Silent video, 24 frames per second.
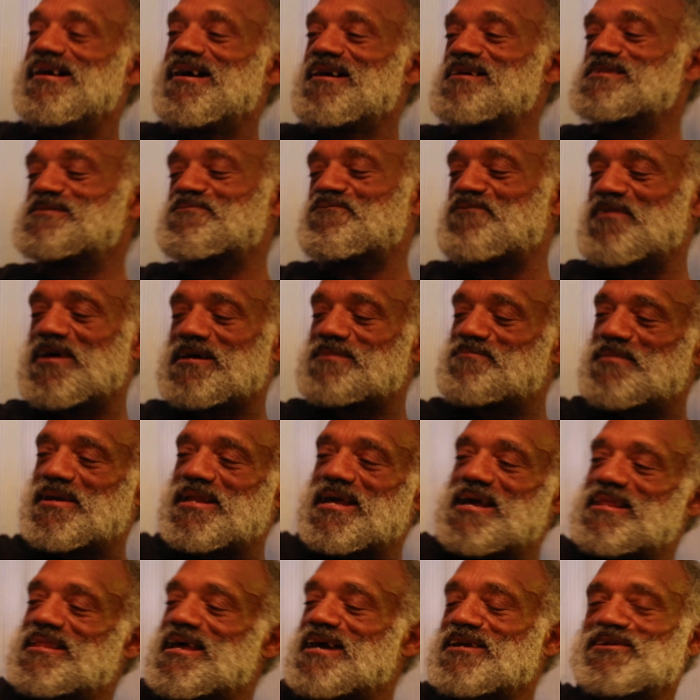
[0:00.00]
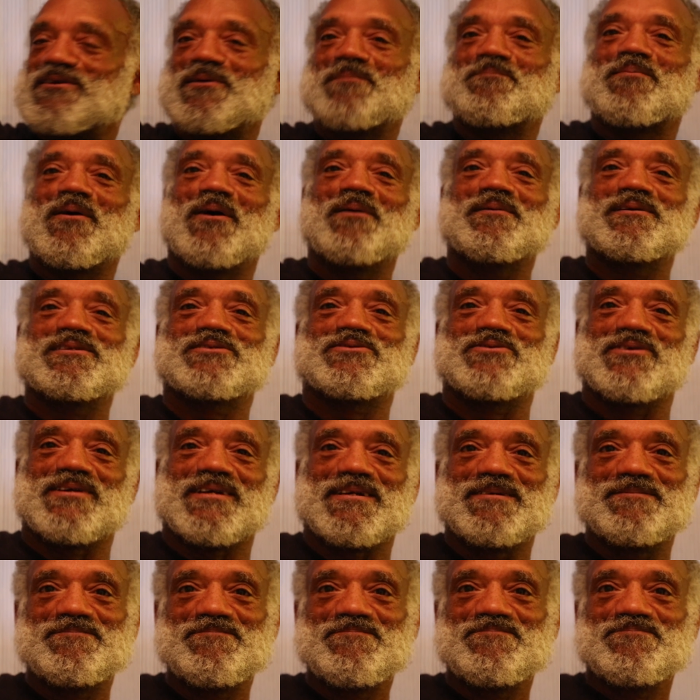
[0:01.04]
That's fun, man. I like your poetry.
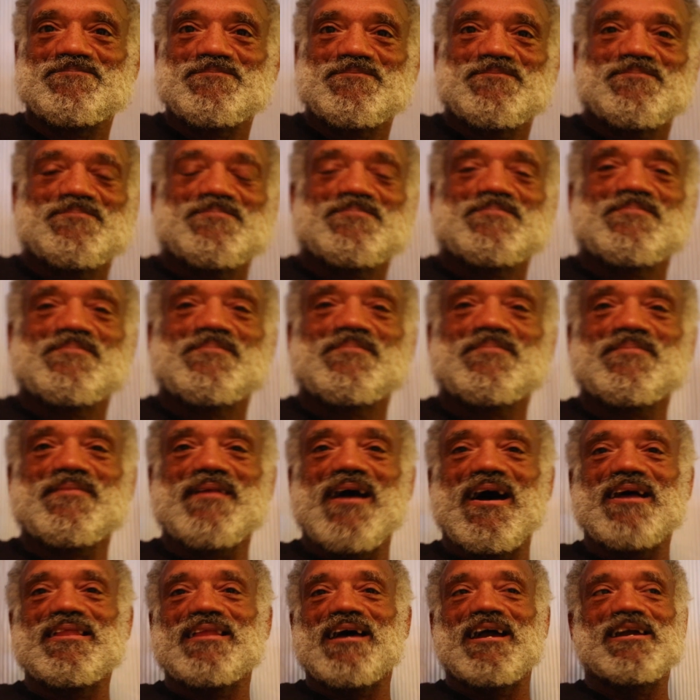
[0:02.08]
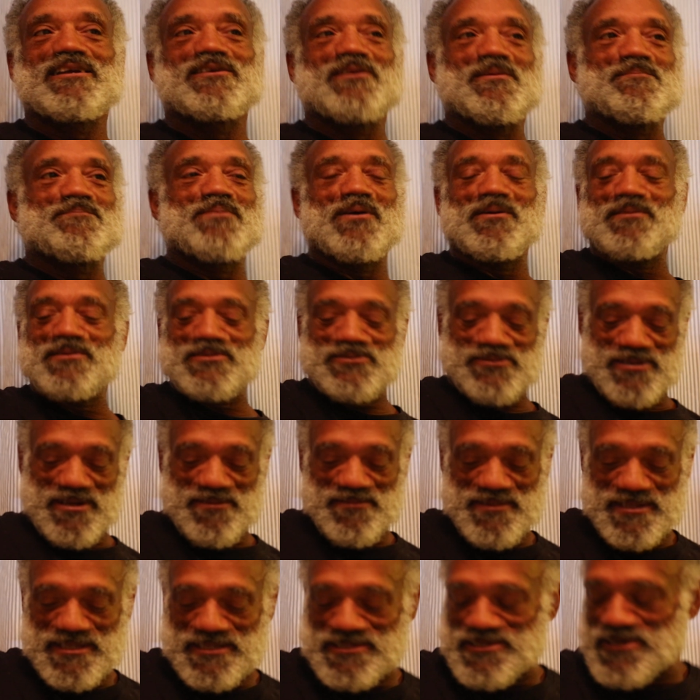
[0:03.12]
Mm. I like your poetry. I
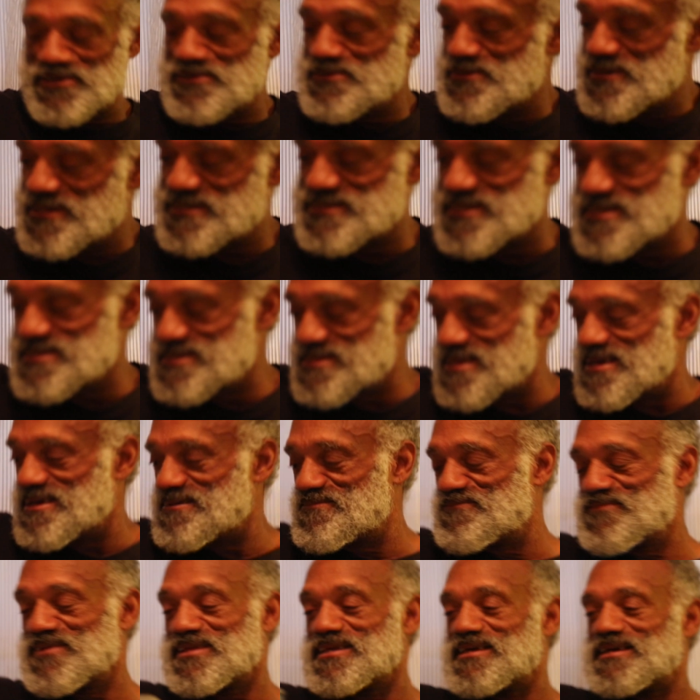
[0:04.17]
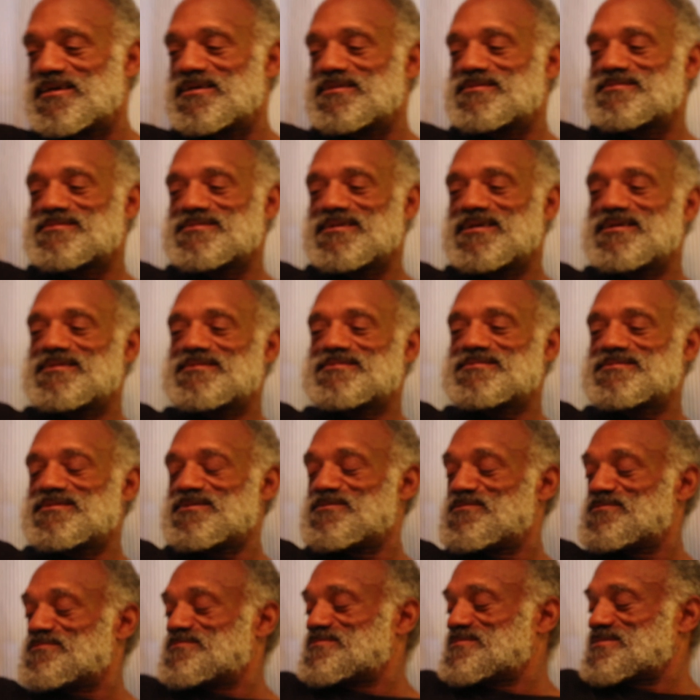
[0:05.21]
really do. It just, it really, it, it,
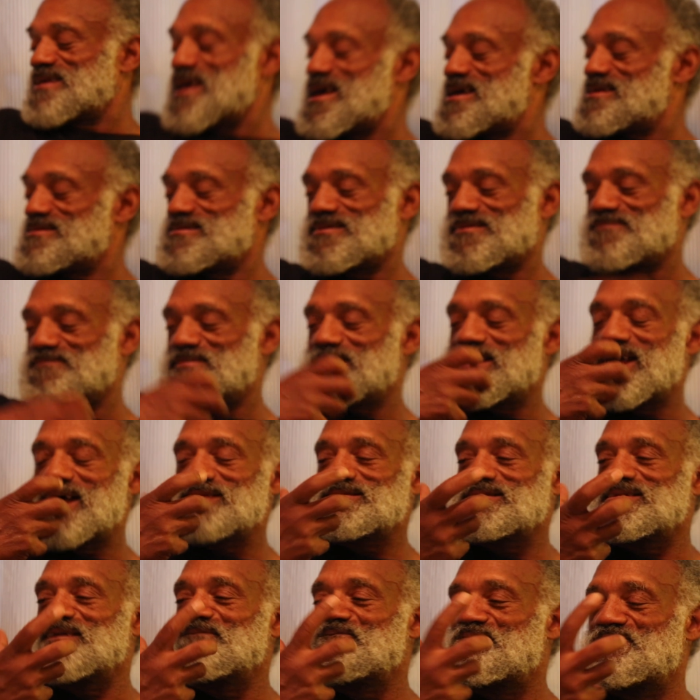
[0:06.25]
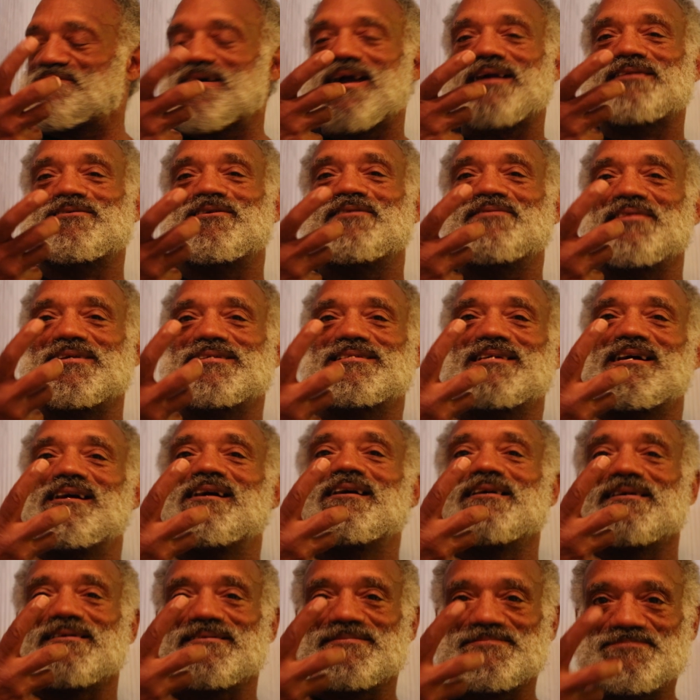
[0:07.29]
it has a, it has an effect on the
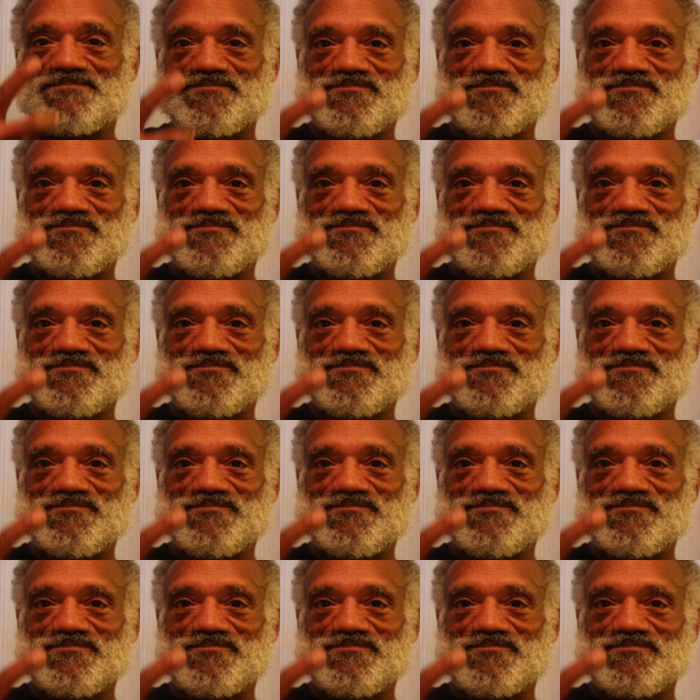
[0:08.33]
tongue.